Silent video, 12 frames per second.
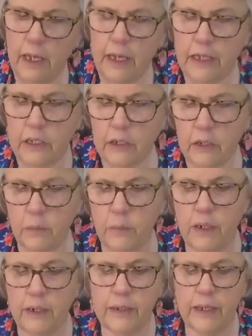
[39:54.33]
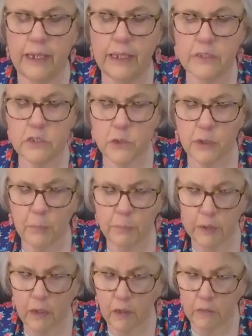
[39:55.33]
And you know what? I can scrape
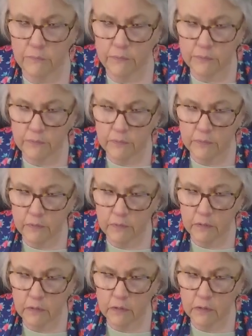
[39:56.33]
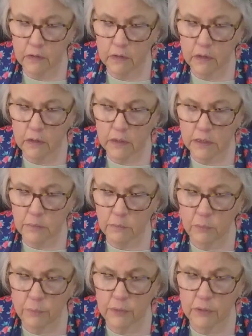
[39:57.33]
it off. Because I'm
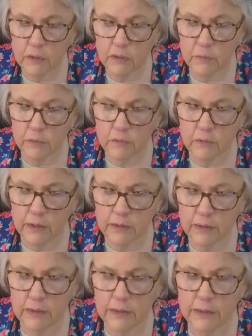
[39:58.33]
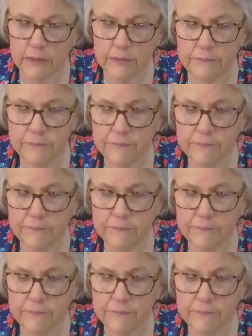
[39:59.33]
going to put another one right there.